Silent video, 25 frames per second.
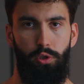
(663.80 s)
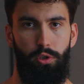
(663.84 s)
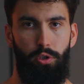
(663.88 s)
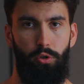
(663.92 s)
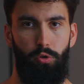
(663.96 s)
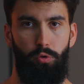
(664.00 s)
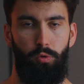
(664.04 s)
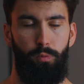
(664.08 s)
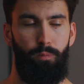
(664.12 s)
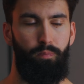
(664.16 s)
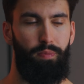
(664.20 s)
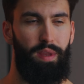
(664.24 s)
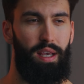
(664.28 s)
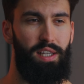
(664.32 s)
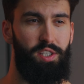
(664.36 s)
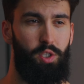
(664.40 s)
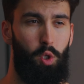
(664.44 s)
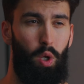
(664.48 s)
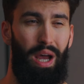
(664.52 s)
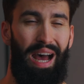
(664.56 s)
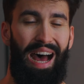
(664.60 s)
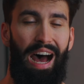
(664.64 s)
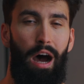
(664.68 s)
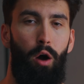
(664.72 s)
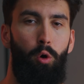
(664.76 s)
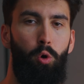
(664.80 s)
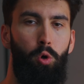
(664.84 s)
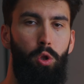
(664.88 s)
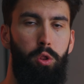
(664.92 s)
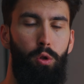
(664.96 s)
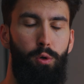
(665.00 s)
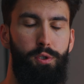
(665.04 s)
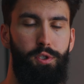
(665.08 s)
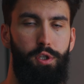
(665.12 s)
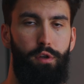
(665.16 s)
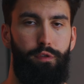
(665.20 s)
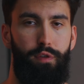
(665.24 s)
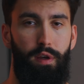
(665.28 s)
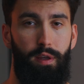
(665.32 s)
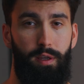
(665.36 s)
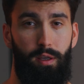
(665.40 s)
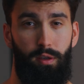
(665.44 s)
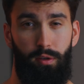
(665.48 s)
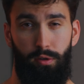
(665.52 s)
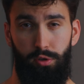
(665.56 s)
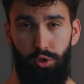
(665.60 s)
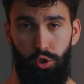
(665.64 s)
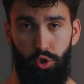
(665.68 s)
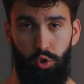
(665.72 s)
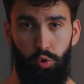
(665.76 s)
to you as to how close to failure
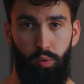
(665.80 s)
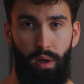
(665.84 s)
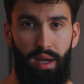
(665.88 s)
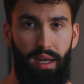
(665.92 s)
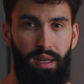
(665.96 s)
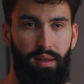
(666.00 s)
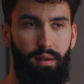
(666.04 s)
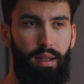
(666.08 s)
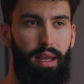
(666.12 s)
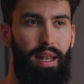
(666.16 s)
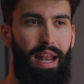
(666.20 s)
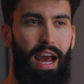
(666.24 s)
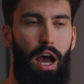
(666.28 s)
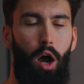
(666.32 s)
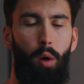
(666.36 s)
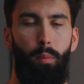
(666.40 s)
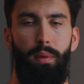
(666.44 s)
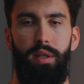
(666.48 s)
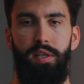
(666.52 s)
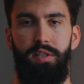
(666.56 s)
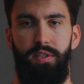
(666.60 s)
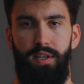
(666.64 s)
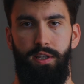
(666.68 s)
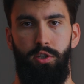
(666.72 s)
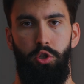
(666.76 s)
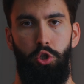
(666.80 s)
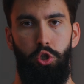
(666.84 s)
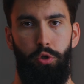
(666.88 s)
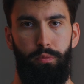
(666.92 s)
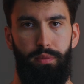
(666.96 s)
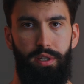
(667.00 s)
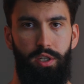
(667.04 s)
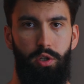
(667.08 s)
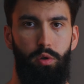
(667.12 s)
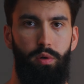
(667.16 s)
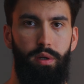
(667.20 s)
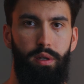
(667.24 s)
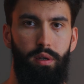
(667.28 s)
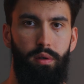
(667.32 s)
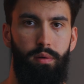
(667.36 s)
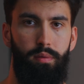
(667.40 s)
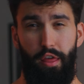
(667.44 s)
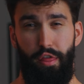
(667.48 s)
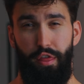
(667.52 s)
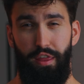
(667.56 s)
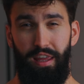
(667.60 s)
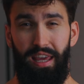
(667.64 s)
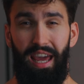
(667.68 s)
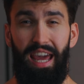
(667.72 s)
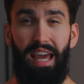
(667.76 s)
you should train and how many sets you should be doing.
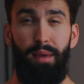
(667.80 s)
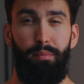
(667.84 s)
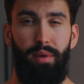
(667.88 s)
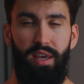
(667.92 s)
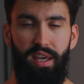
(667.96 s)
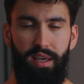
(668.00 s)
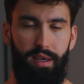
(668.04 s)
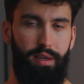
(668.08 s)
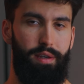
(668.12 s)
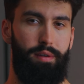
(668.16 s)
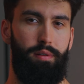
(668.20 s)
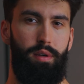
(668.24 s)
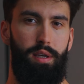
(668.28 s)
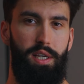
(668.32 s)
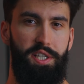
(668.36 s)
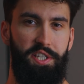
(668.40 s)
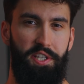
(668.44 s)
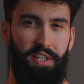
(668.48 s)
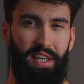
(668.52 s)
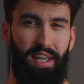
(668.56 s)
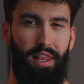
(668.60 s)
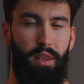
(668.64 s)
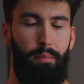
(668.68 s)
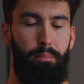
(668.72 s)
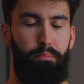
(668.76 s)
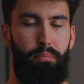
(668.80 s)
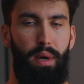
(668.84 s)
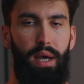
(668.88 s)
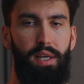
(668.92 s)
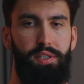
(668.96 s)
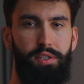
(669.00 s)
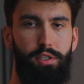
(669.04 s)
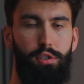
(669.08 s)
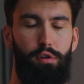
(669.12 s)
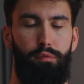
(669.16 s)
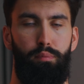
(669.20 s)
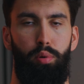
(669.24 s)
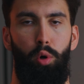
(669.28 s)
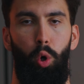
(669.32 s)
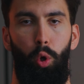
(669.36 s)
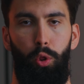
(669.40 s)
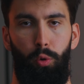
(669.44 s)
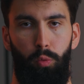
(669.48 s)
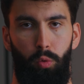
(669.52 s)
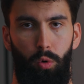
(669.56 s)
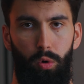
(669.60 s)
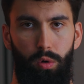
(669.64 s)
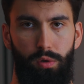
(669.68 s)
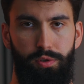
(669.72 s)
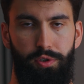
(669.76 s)
The aim here is to get the best of
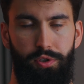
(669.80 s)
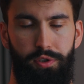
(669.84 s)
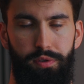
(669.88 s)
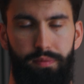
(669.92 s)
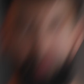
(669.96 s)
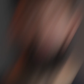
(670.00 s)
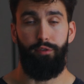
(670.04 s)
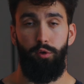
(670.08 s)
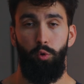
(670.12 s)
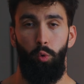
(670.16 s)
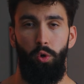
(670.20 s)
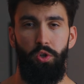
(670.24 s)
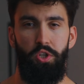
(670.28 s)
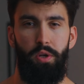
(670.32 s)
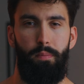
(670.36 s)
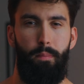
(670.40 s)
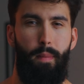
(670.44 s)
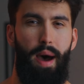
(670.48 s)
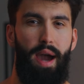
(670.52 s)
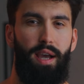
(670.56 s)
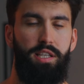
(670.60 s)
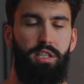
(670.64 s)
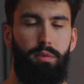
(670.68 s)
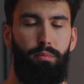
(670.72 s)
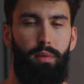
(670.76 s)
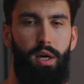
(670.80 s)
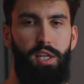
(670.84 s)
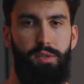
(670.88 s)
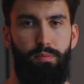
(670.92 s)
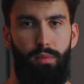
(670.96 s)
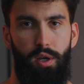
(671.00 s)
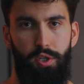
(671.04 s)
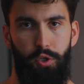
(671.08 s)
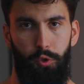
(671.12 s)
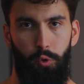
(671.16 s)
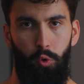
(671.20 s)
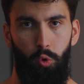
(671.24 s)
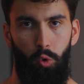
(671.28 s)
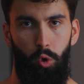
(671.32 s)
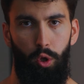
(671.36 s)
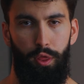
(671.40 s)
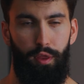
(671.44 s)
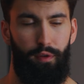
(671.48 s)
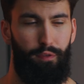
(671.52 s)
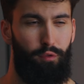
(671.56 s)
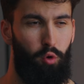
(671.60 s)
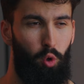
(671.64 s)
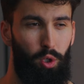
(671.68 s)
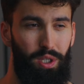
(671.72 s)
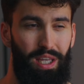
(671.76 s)
both worlds. If you want to maximize muscle
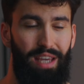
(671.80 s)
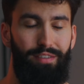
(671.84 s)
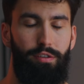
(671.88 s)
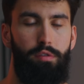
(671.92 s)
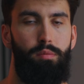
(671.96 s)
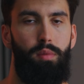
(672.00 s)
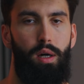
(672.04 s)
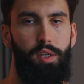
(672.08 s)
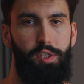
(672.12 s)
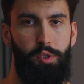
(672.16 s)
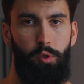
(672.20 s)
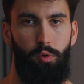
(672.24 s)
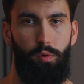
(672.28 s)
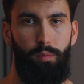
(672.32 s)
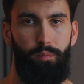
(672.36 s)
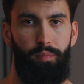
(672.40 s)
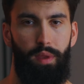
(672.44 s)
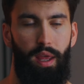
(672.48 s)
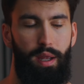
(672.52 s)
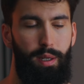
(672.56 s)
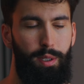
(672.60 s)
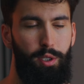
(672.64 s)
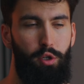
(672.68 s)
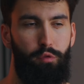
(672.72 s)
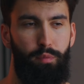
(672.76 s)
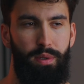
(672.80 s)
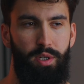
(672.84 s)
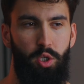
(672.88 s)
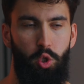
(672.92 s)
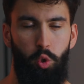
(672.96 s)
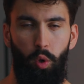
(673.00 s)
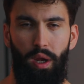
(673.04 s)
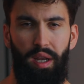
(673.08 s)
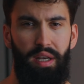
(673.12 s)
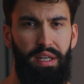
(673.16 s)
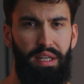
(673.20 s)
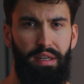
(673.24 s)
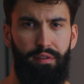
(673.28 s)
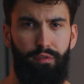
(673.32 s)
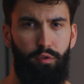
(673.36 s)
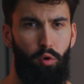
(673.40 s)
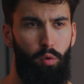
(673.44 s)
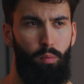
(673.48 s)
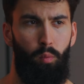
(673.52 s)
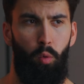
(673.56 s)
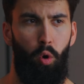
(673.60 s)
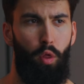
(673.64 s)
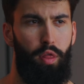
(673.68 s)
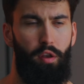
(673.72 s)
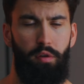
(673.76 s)
growth for a given muscle and you've been training
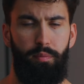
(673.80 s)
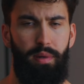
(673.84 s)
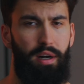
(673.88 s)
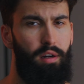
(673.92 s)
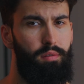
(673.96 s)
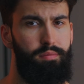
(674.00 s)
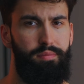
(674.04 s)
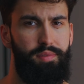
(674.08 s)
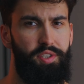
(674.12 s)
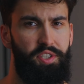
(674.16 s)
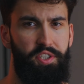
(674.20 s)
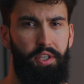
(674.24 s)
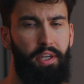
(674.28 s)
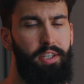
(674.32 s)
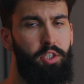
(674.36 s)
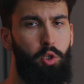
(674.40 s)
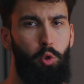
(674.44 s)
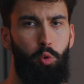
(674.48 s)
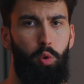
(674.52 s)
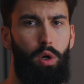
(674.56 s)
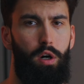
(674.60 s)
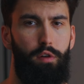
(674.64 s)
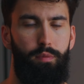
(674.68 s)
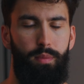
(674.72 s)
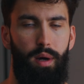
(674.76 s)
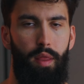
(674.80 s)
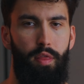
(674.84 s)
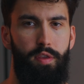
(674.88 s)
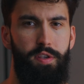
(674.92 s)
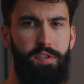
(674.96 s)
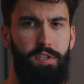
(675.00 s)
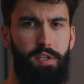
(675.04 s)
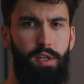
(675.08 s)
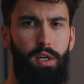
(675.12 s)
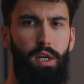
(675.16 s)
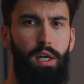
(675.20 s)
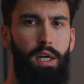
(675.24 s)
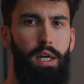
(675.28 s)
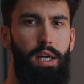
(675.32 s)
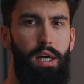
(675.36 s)
for more than about 6 or 12 months,